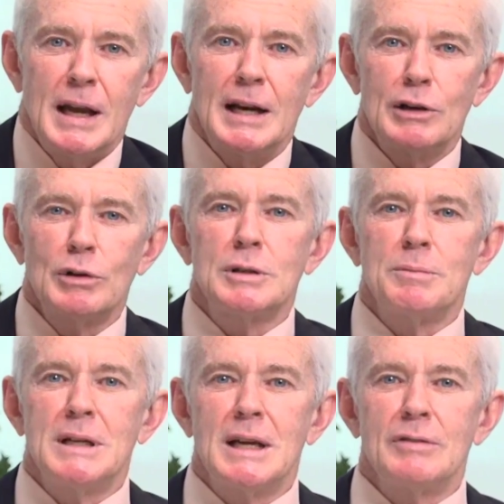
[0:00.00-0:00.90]
And he looked
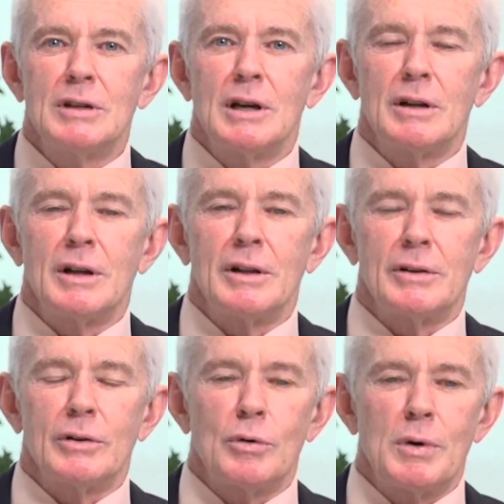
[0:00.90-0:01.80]
at me, David, and
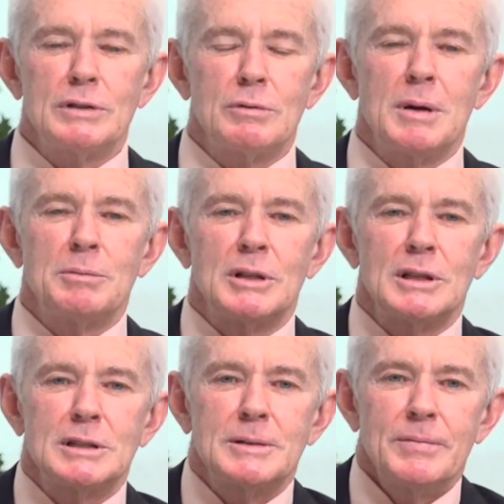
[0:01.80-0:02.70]
I'll always remember
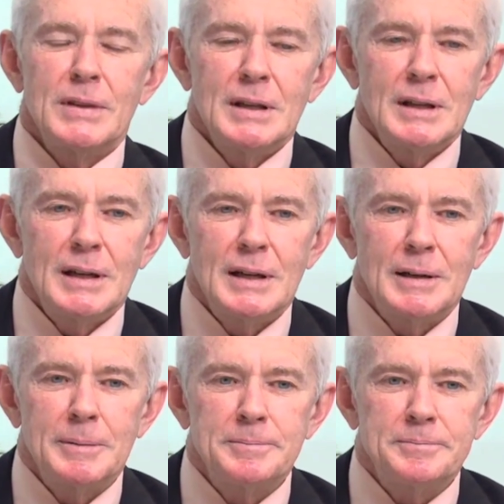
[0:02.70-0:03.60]
this,
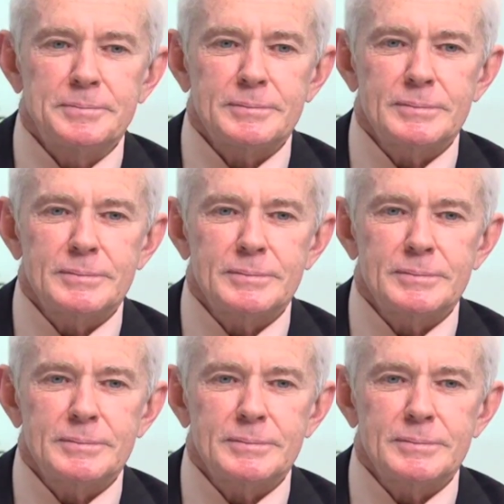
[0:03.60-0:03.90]
Alan